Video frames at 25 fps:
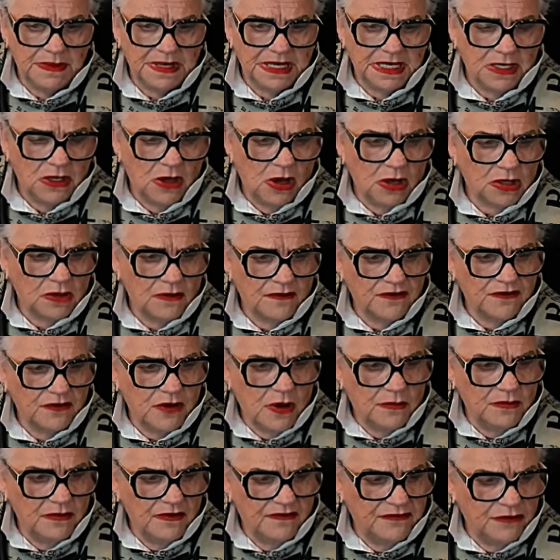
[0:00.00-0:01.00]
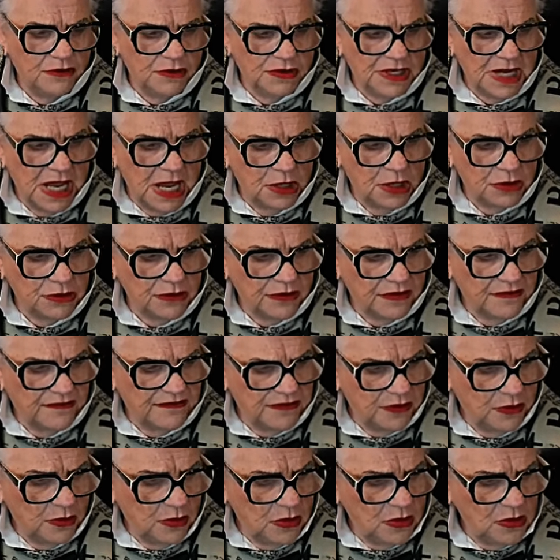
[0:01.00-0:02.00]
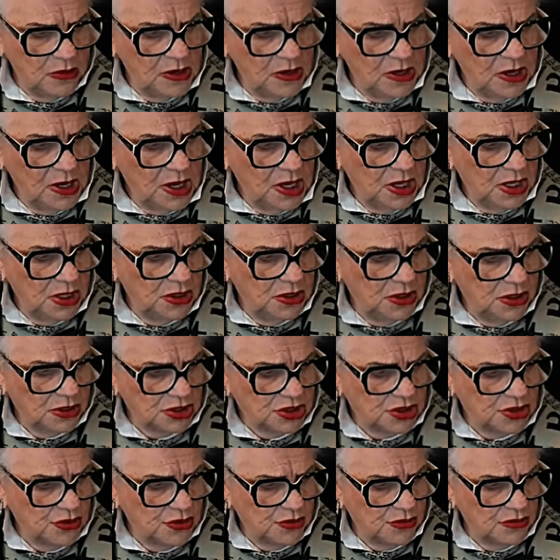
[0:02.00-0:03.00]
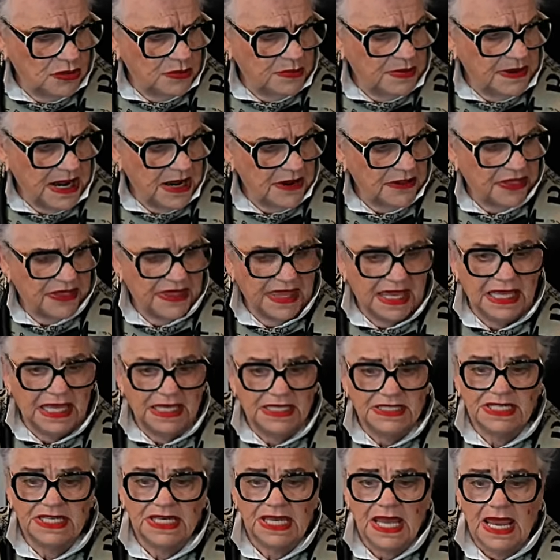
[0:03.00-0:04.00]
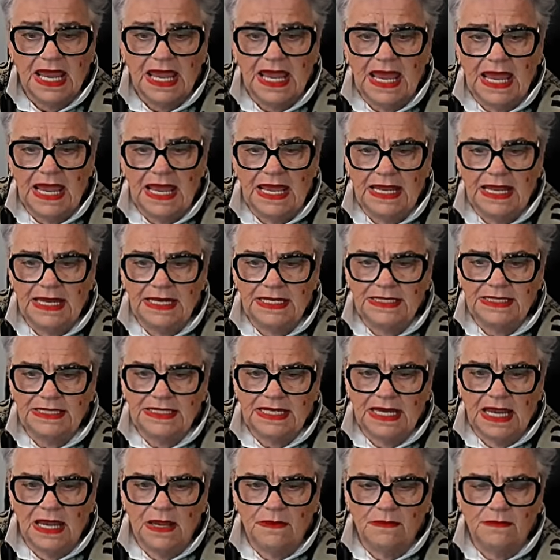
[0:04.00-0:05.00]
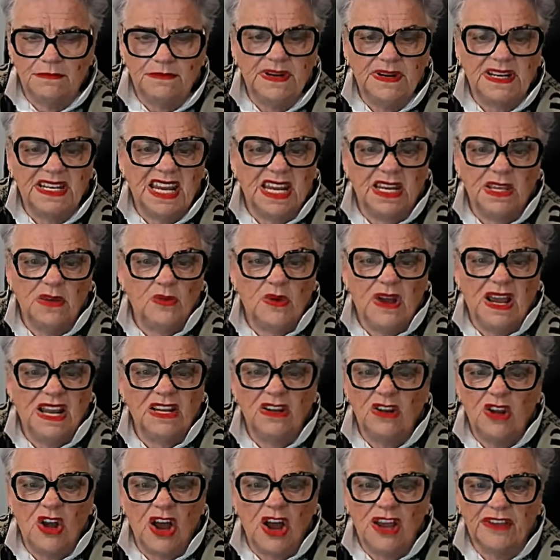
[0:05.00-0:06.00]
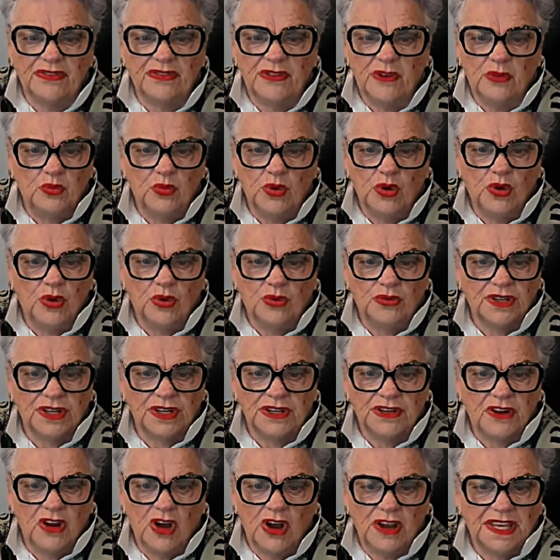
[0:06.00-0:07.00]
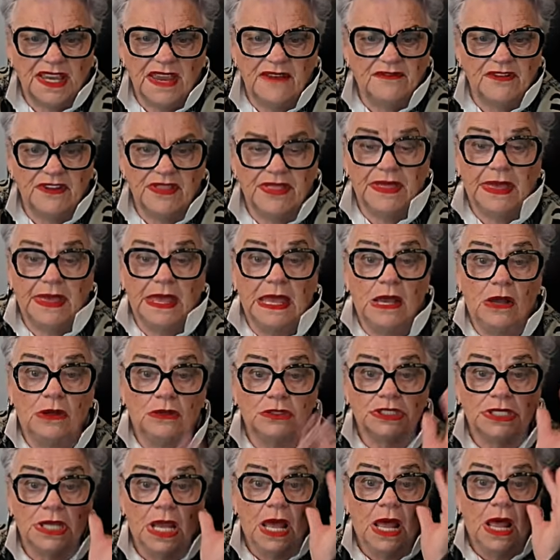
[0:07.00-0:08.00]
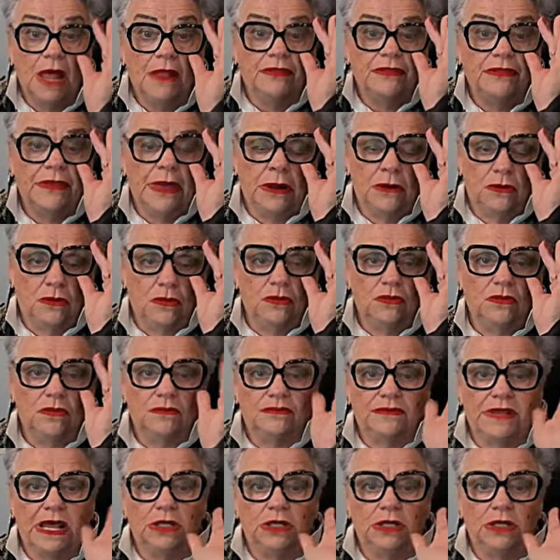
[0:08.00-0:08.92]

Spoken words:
bit like I've got my foot nailed to the floor. Not sure about things. And but anyway, like the world and like everything else, that'll